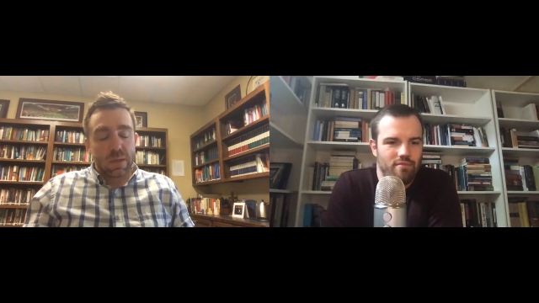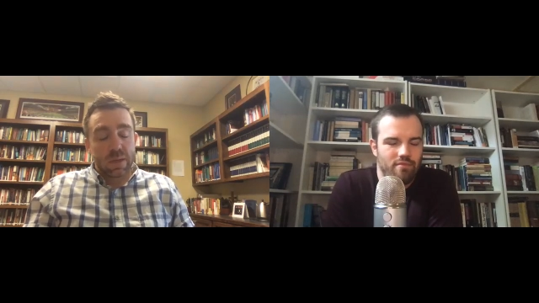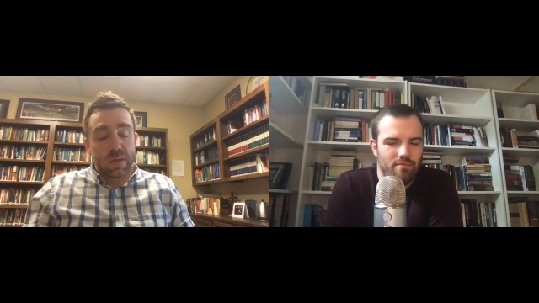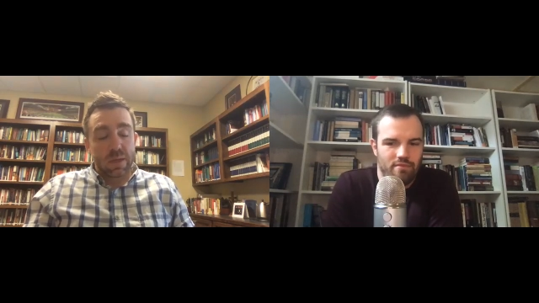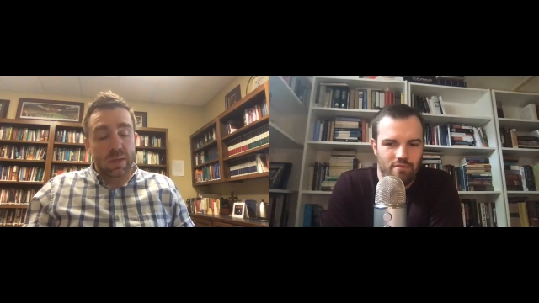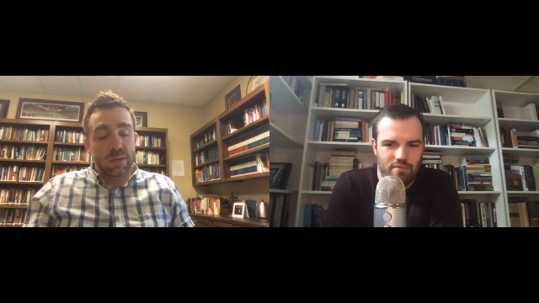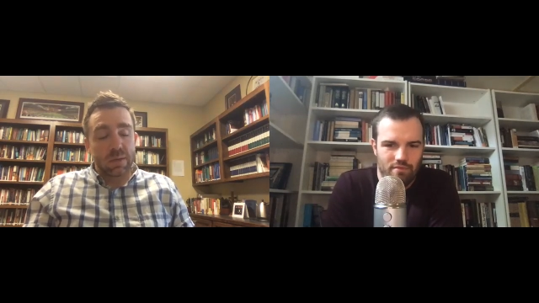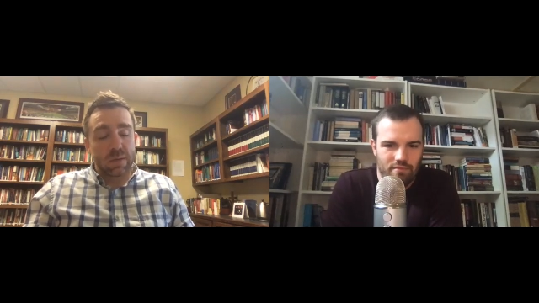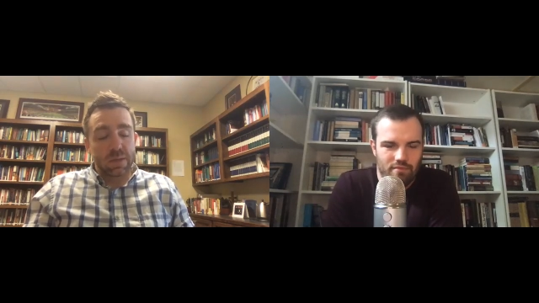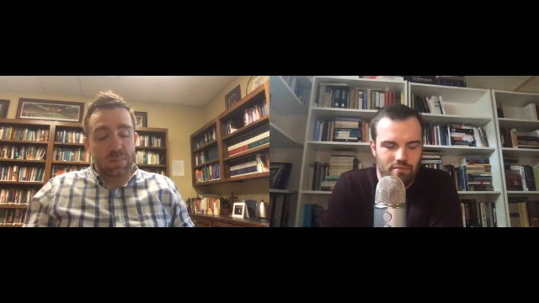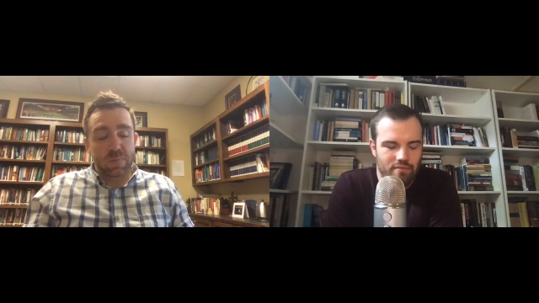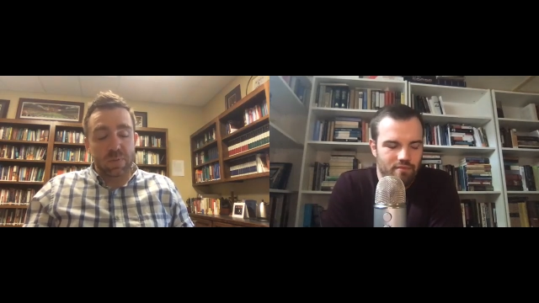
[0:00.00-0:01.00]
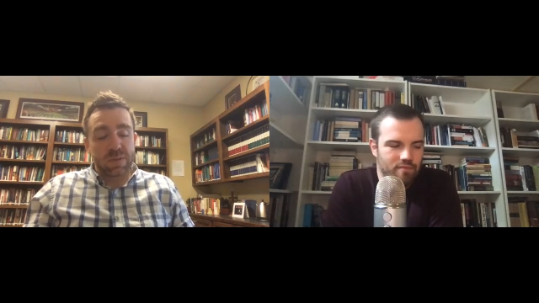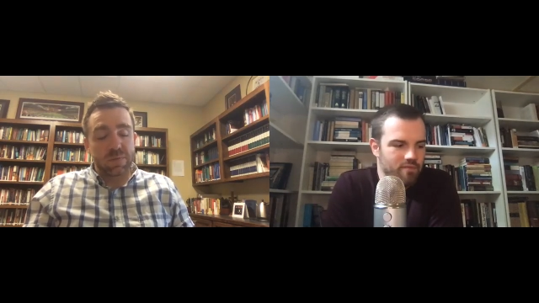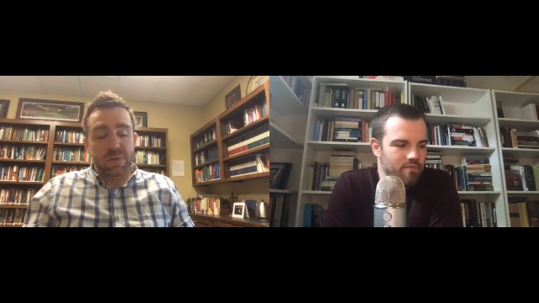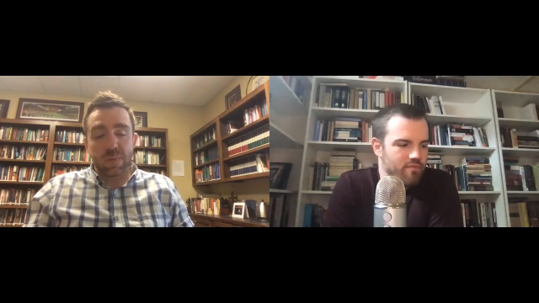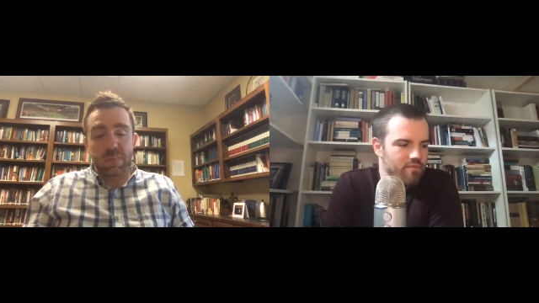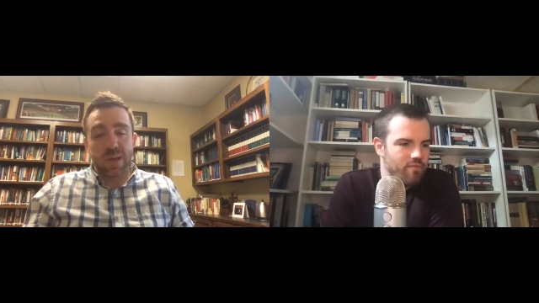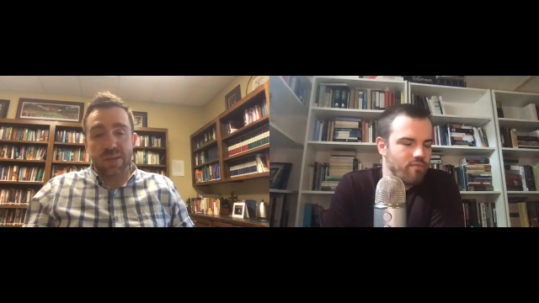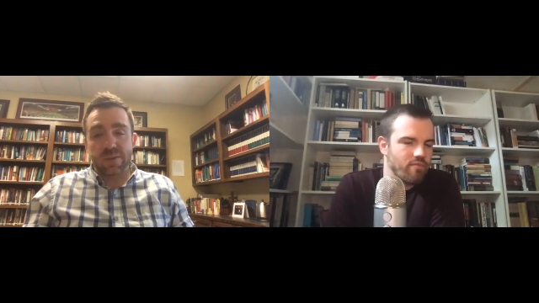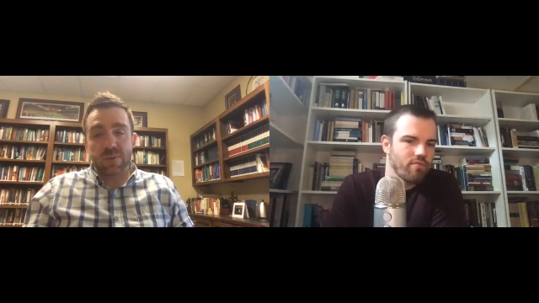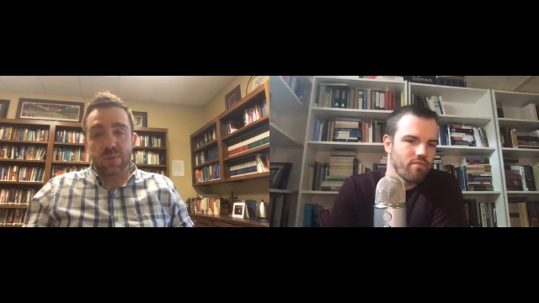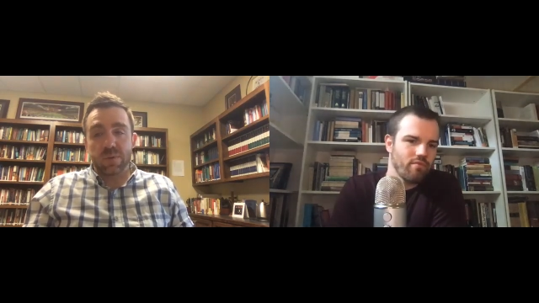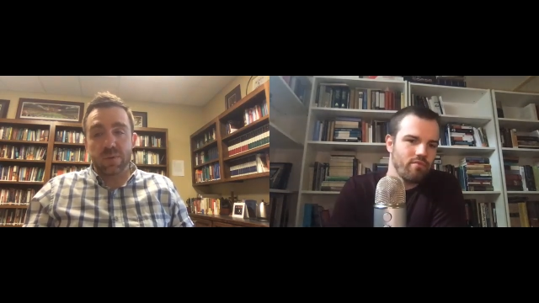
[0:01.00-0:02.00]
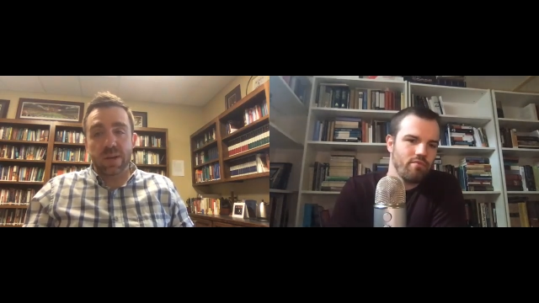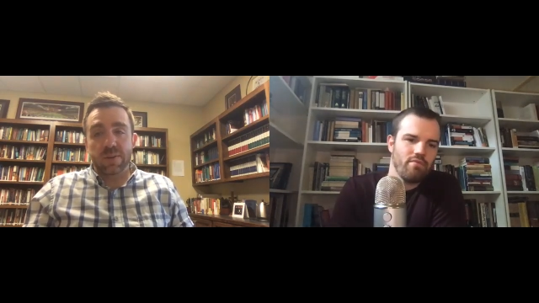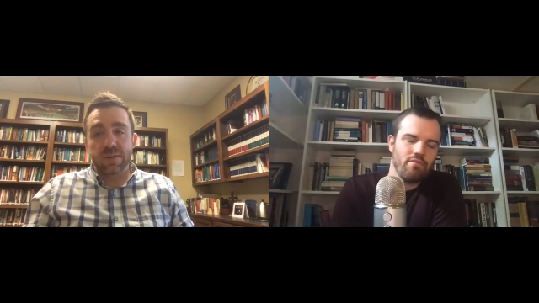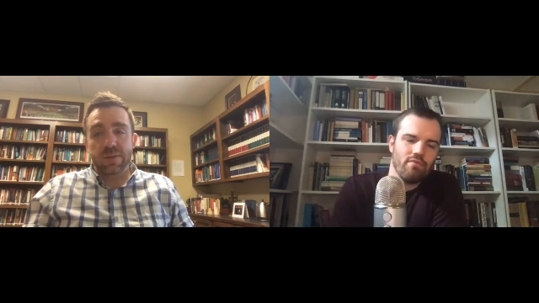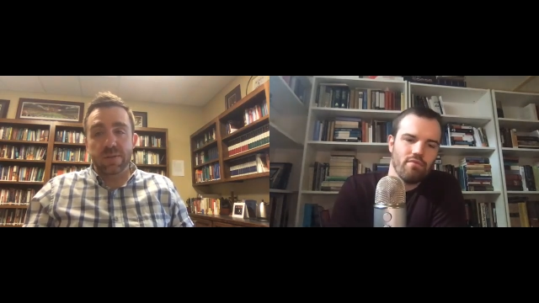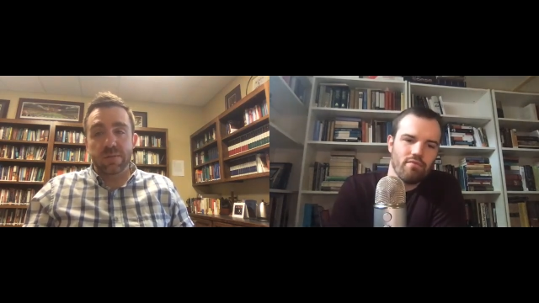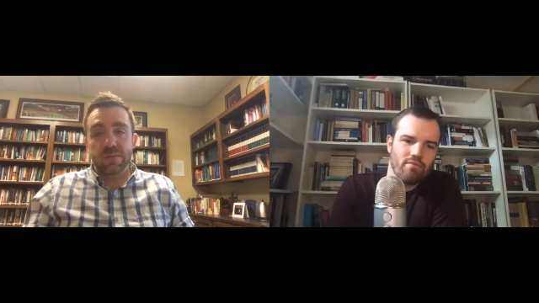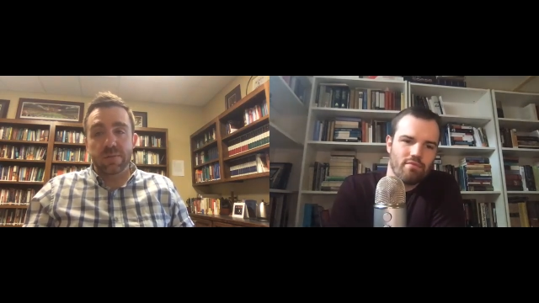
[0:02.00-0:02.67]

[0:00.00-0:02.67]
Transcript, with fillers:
Speaker 1: Uh, it's it's a very pastoral doctrine.